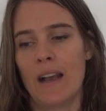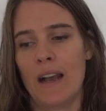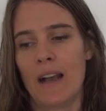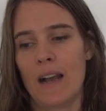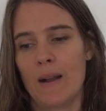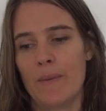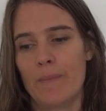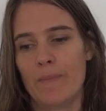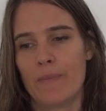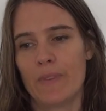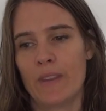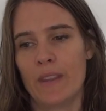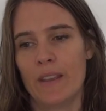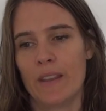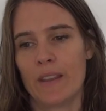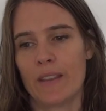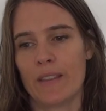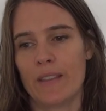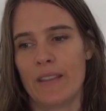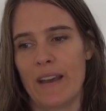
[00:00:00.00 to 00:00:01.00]

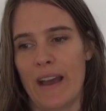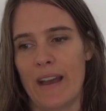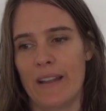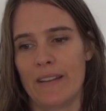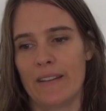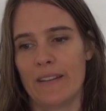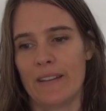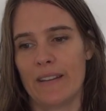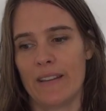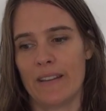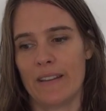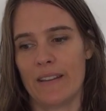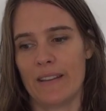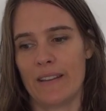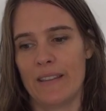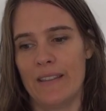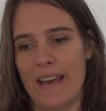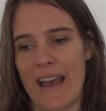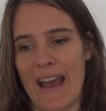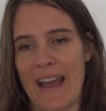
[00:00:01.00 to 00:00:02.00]
that
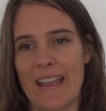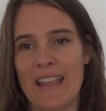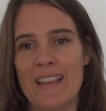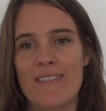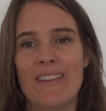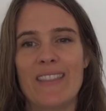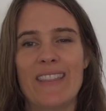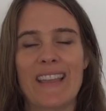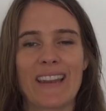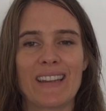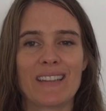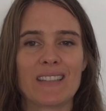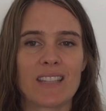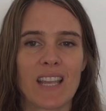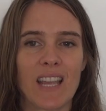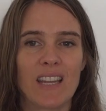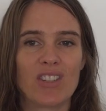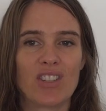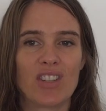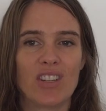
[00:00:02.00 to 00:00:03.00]
even that
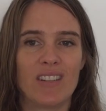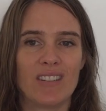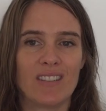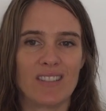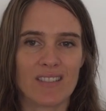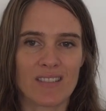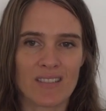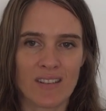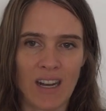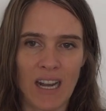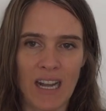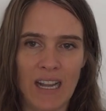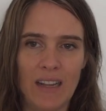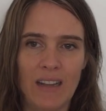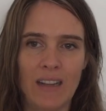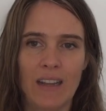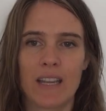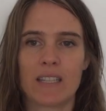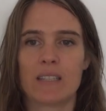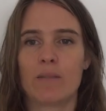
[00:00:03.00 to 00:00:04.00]
intention and
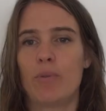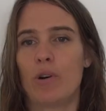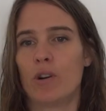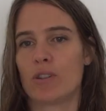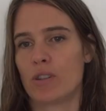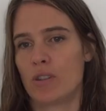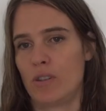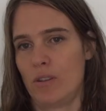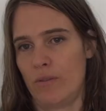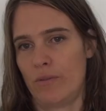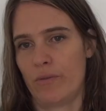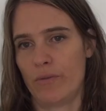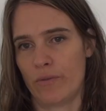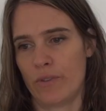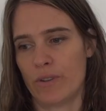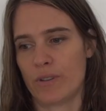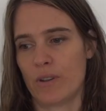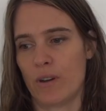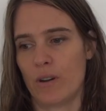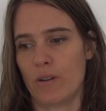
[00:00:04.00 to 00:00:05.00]
desire has a
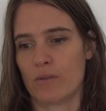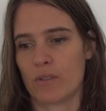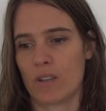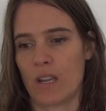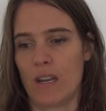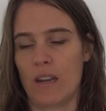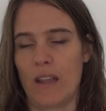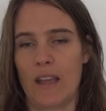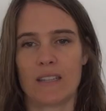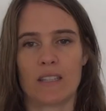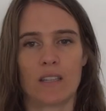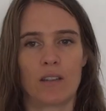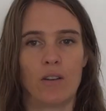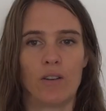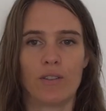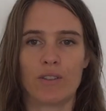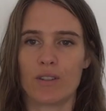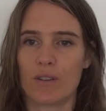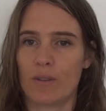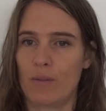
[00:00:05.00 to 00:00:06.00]
positive result and has a
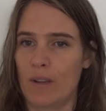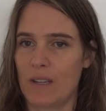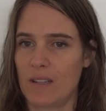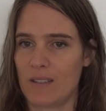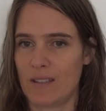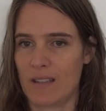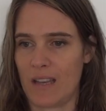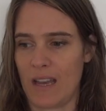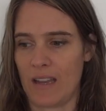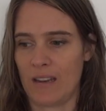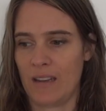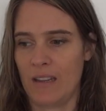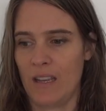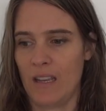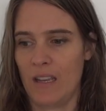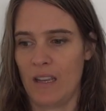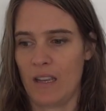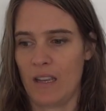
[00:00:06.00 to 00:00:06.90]
consequence that